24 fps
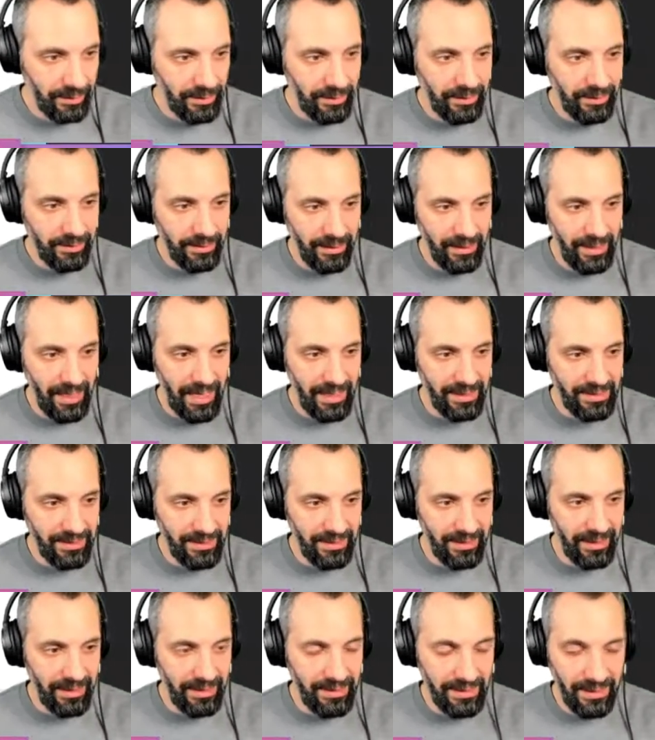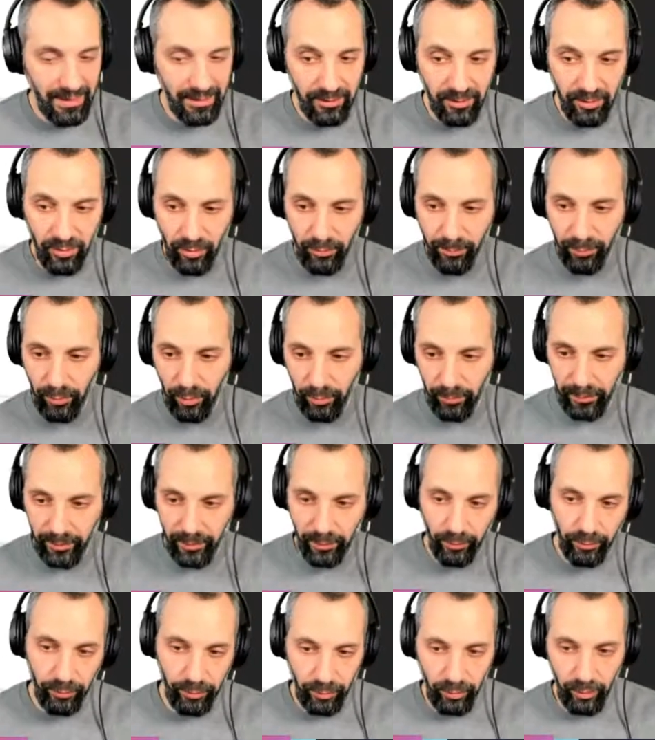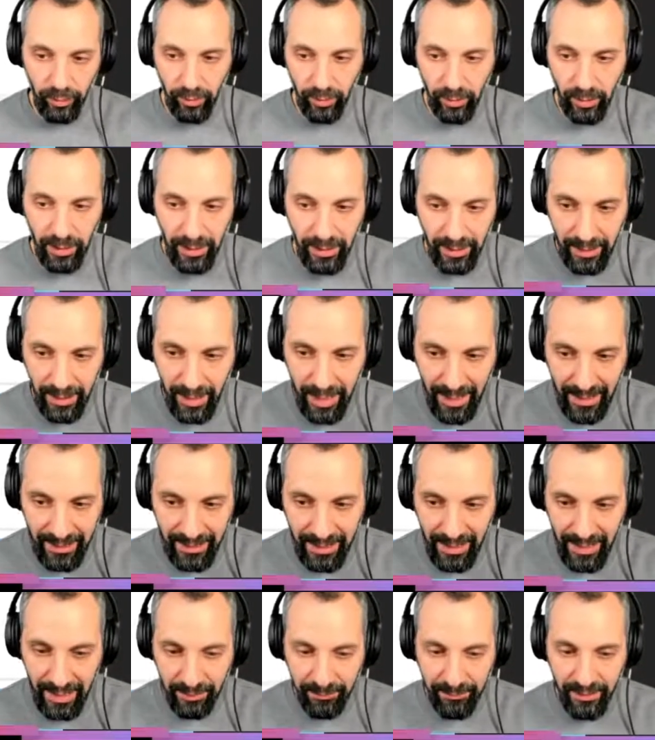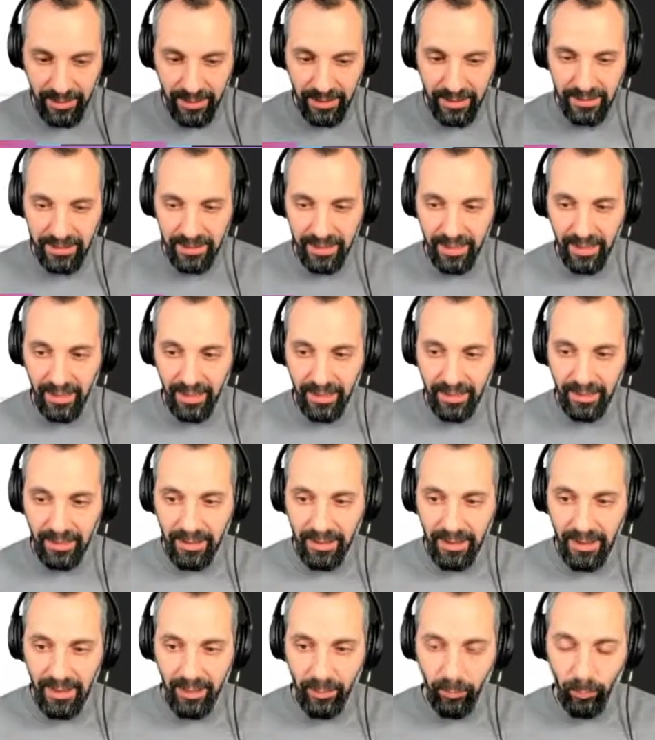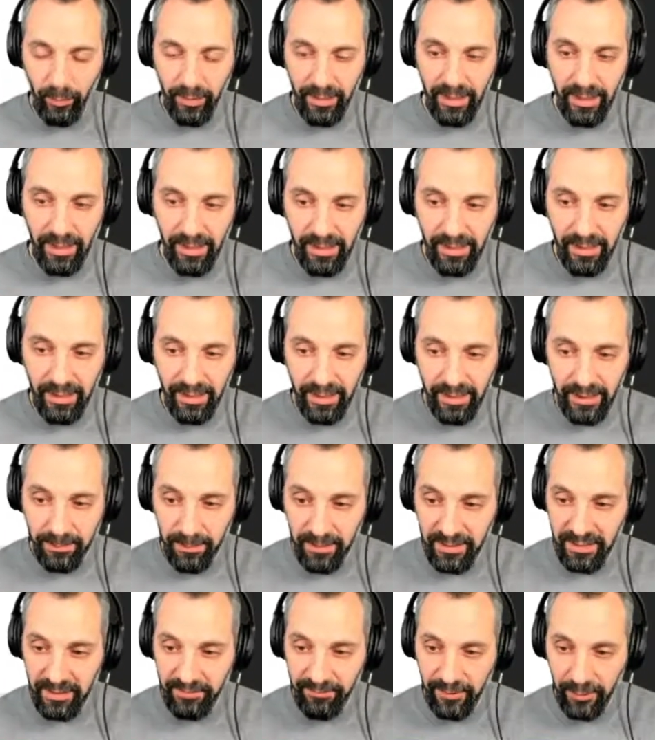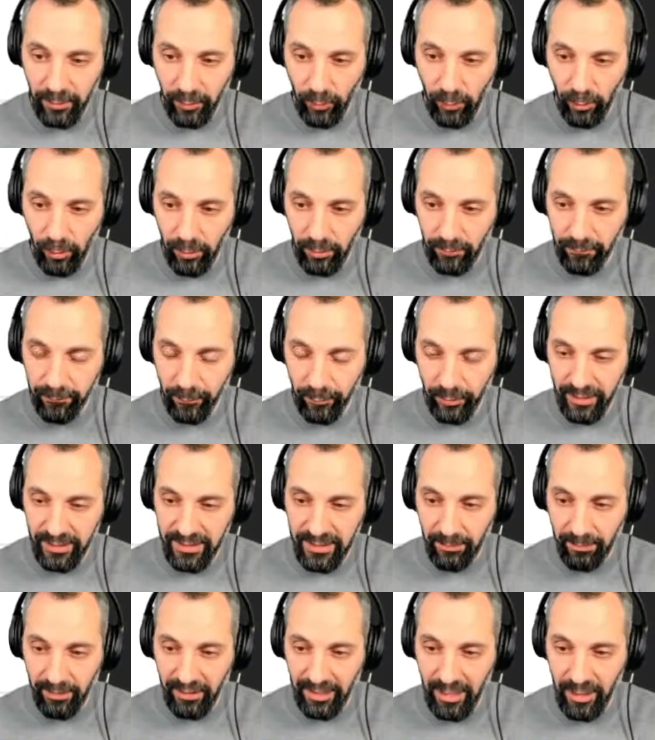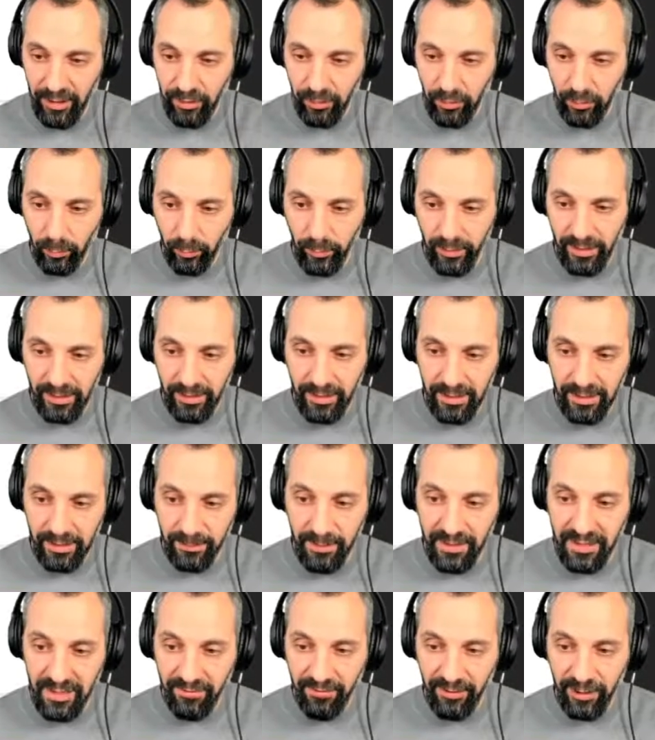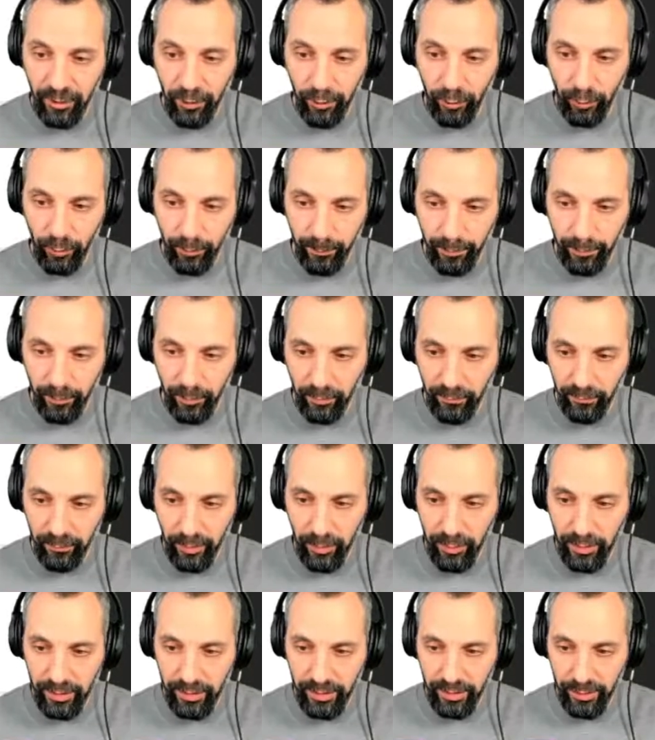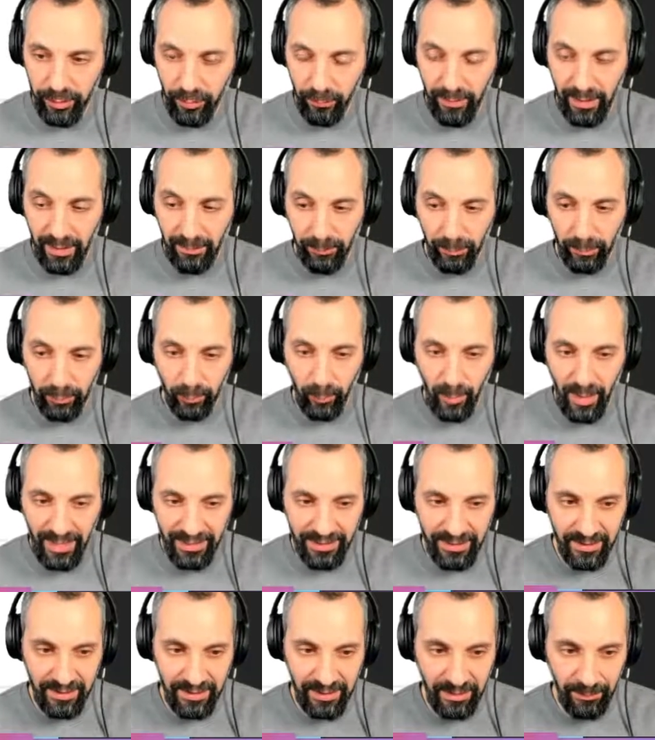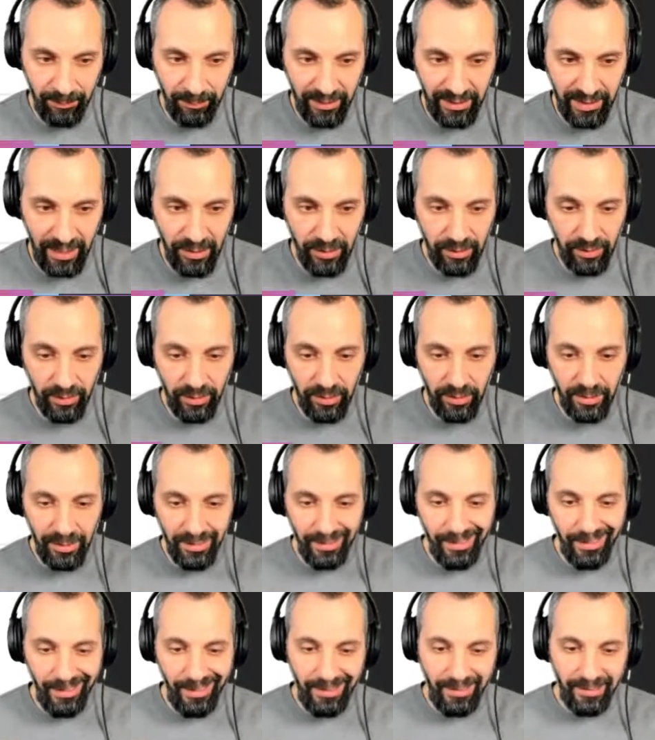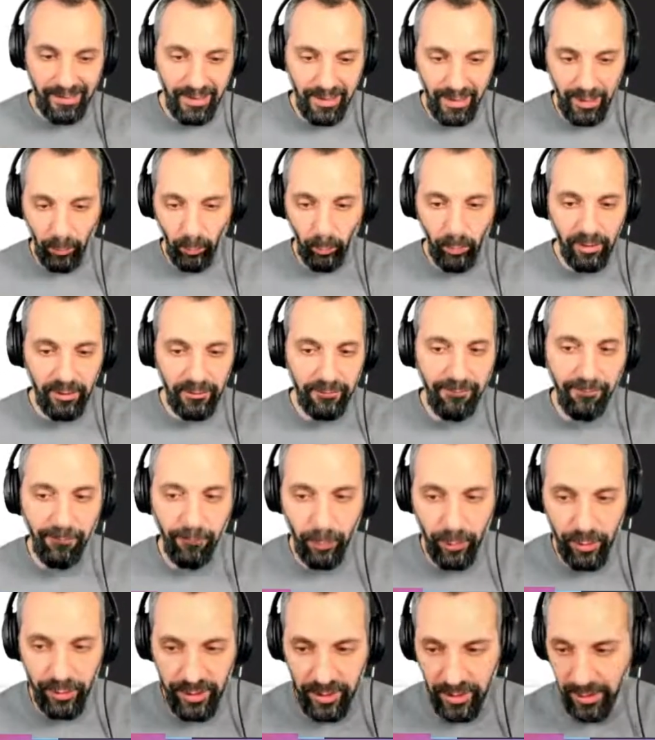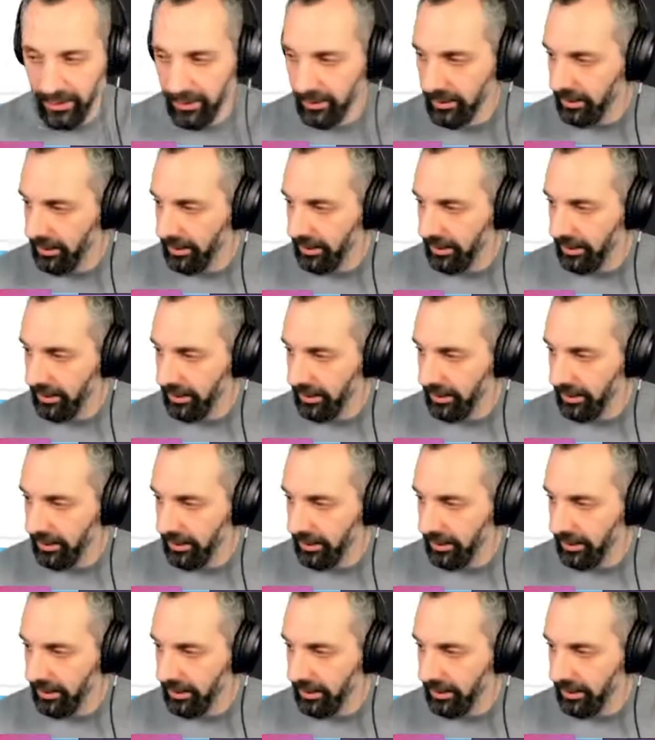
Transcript: The nice thing is that you probably go to your IT admin and say, we need a specific role for this application, or we need a specific group of users to be able to access this application, and they will enforce it.